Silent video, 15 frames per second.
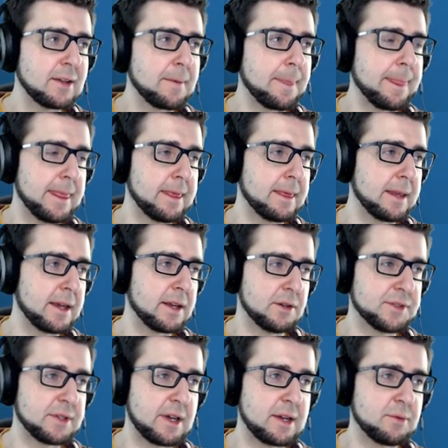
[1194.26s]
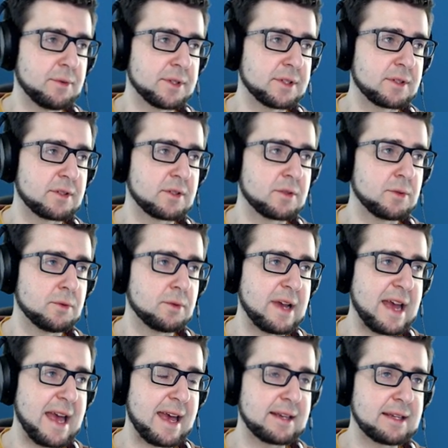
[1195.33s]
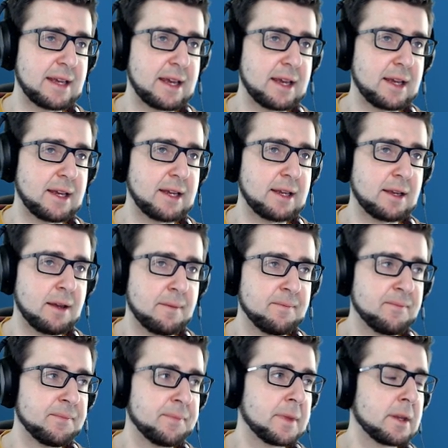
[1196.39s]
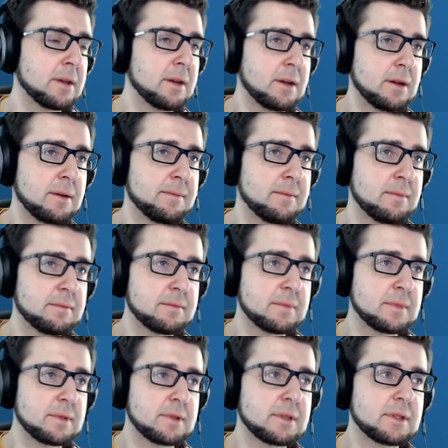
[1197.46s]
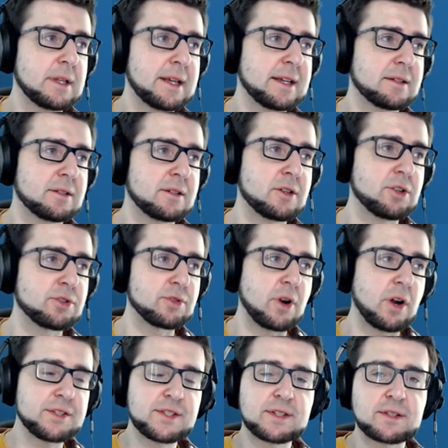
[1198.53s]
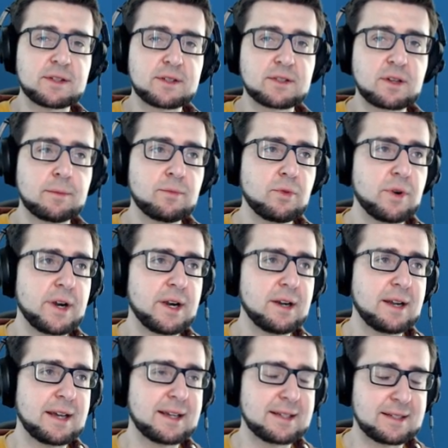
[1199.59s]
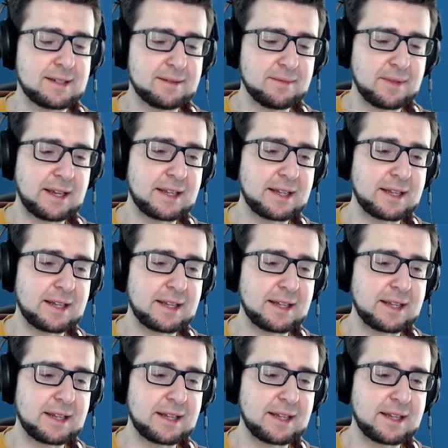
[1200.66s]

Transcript: Um, and also I wanted to add a um, like a cross somewhere, like a like